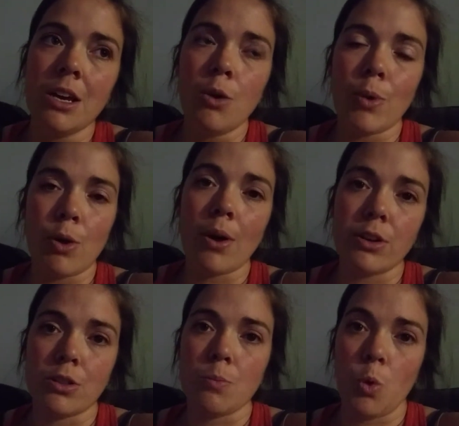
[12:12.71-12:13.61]
we go out
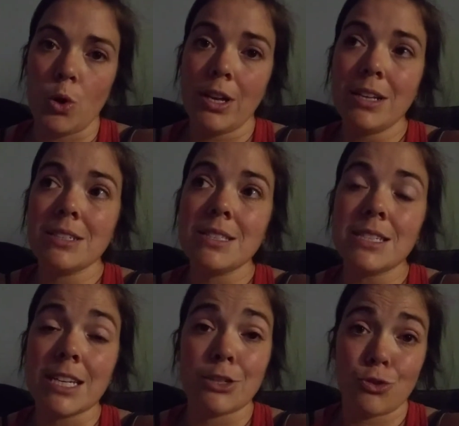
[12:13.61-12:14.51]
there in the mornings
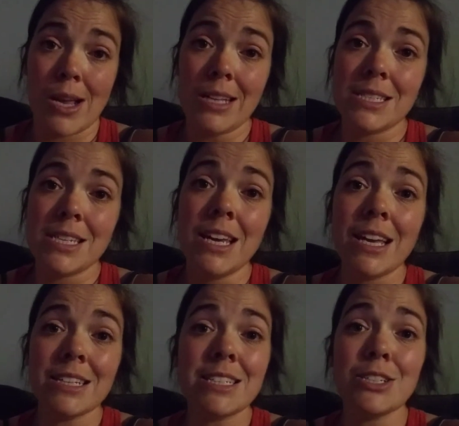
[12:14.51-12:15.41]
to get dressed
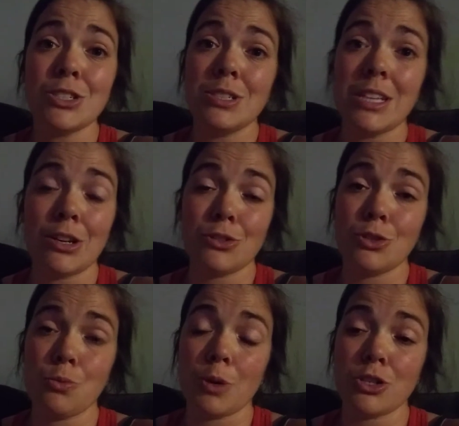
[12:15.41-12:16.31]
and to get our
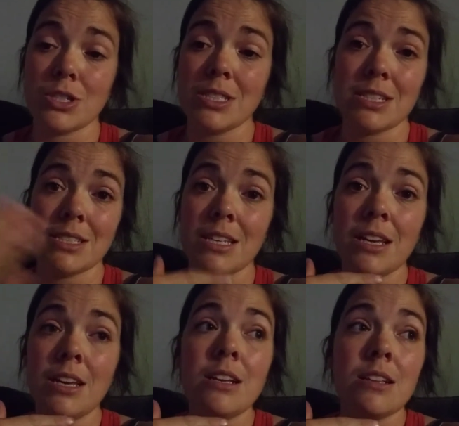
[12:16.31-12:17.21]
toothbrushes because
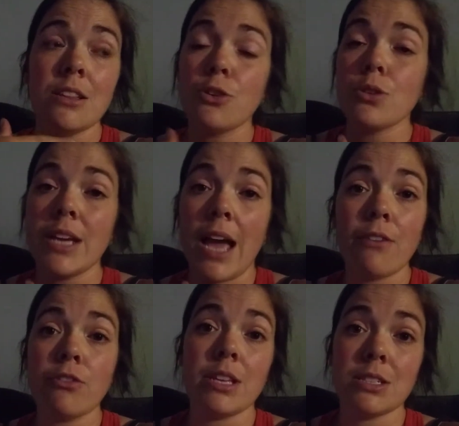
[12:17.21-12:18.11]
literally
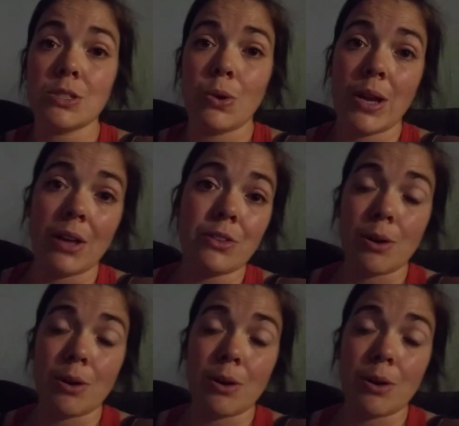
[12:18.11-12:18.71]
everything is going out there.